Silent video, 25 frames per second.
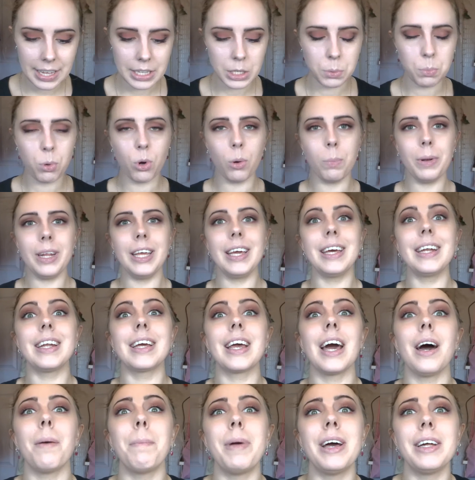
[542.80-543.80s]
It's probably going
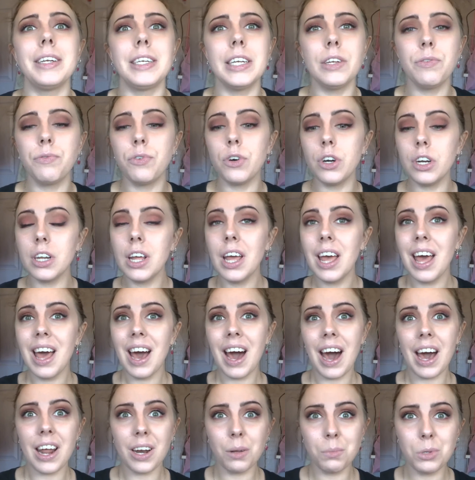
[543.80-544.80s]
to come out different,
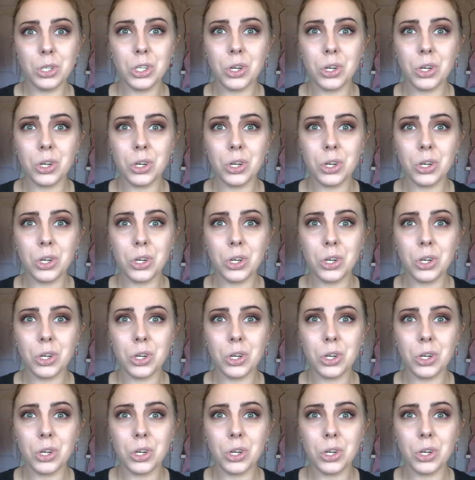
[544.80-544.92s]
and I'm